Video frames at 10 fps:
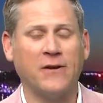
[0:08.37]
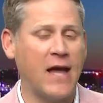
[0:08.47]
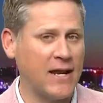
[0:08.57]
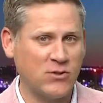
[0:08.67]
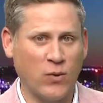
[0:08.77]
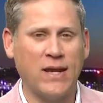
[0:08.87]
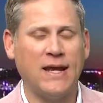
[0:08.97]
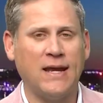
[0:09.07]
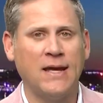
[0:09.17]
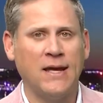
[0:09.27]
Not as
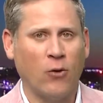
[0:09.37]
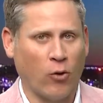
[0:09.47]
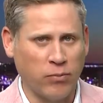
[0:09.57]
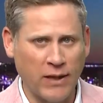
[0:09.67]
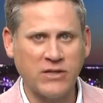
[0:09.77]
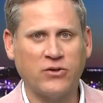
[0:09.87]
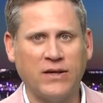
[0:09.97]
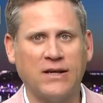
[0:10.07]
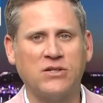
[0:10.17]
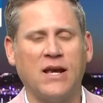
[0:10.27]
windy or
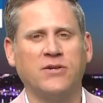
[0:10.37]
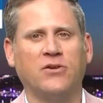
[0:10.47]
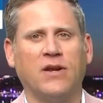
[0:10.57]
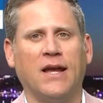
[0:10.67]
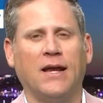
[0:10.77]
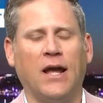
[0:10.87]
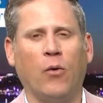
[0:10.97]
blustery as yesterday.